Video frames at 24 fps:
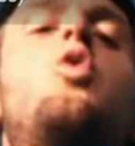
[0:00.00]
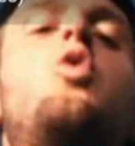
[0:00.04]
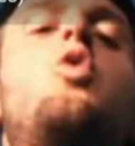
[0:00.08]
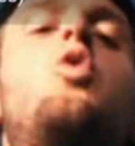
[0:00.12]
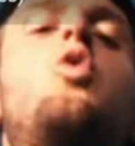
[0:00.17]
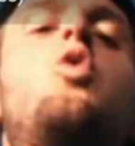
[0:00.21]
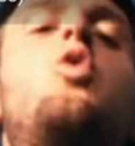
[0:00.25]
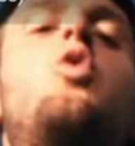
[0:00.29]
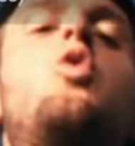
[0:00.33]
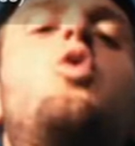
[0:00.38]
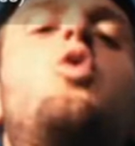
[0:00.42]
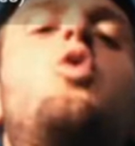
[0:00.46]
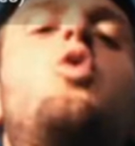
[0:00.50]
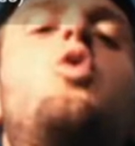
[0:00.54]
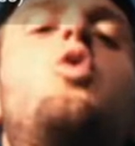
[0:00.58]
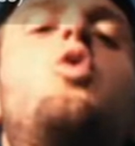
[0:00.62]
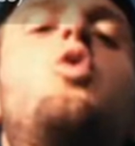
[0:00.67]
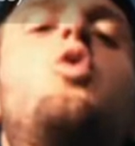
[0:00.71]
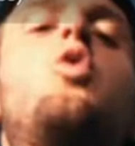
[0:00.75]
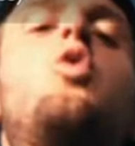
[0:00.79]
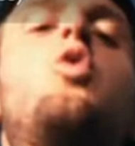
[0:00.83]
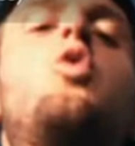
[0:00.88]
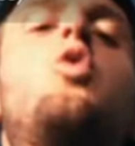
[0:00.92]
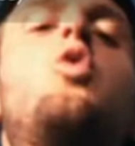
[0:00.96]

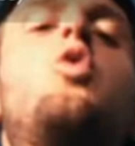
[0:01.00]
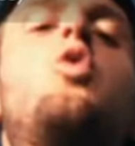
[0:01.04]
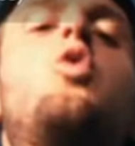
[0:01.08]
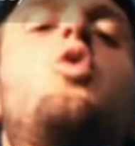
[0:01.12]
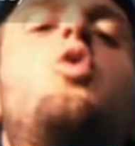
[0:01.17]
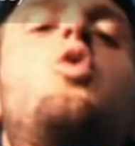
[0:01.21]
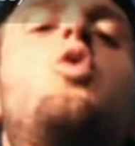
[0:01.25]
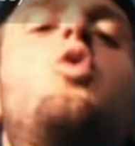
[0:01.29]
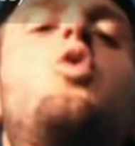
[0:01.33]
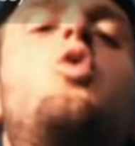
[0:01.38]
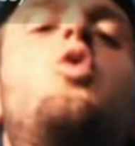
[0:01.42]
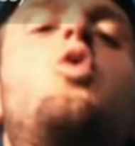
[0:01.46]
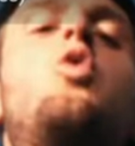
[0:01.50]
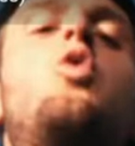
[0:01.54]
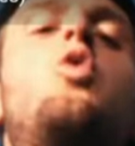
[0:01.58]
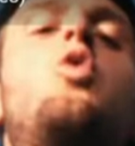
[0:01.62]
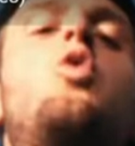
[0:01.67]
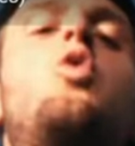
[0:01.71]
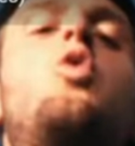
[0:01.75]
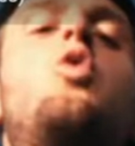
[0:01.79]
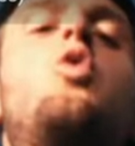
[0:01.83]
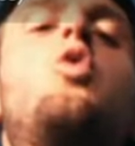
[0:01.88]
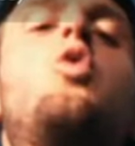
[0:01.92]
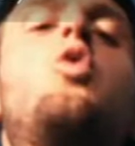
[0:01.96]

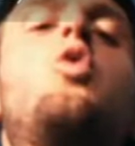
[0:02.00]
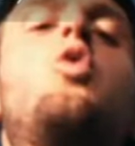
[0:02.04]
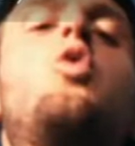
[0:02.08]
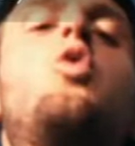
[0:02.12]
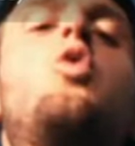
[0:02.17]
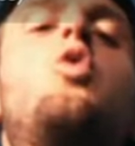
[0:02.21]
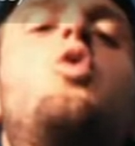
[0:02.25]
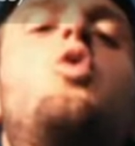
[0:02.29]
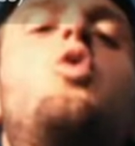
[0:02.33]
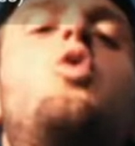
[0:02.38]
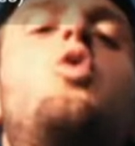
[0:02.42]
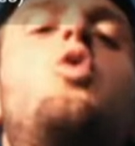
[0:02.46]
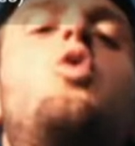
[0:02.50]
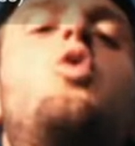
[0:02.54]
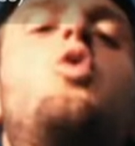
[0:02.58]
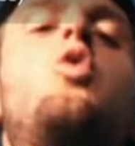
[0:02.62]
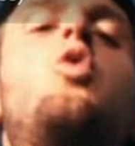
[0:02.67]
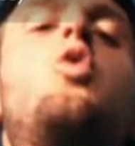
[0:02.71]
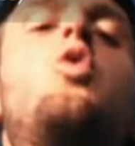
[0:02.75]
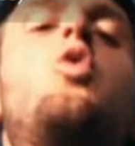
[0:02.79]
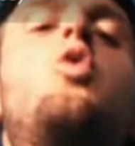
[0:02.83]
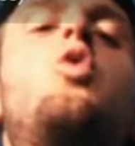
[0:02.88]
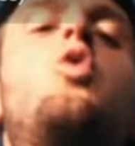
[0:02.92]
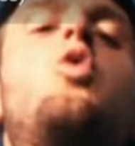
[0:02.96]

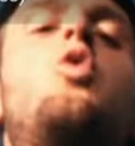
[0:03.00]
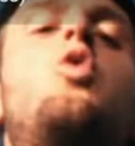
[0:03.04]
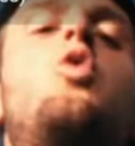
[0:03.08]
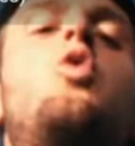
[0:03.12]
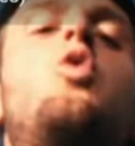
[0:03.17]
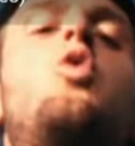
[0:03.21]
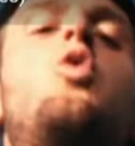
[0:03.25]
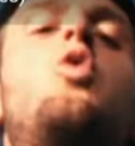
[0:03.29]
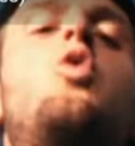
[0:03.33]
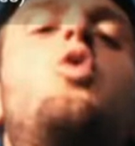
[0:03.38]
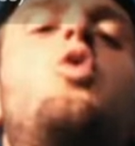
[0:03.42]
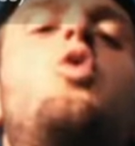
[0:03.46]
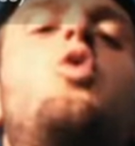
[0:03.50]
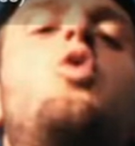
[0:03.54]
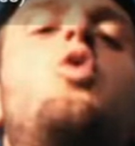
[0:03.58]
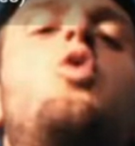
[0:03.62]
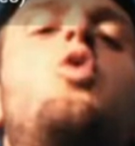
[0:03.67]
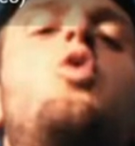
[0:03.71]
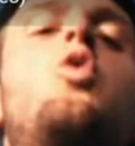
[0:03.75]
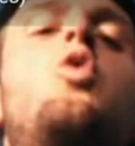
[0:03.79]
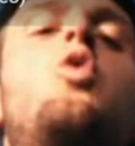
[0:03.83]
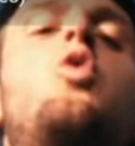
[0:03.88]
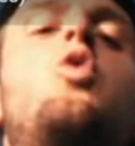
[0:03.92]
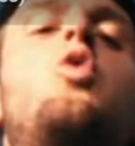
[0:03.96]

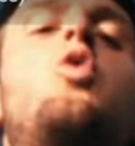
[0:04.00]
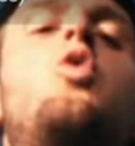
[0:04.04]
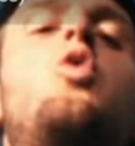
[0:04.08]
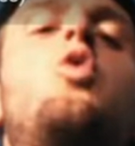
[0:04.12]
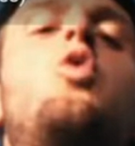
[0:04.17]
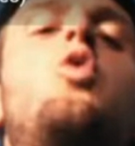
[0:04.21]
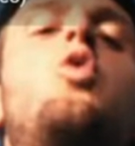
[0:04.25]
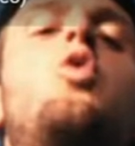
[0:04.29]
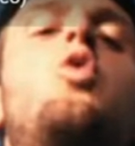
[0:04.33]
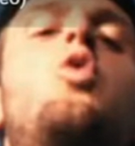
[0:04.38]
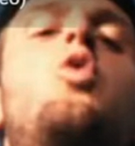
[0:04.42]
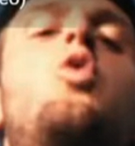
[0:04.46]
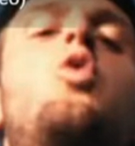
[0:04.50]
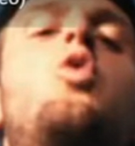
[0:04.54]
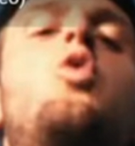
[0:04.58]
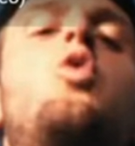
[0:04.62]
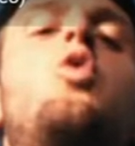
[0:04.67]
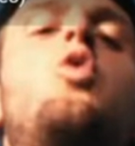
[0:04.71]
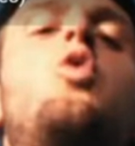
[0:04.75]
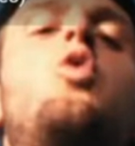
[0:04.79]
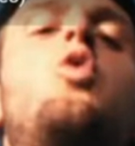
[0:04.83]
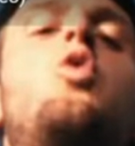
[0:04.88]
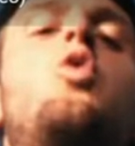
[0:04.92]
(silent)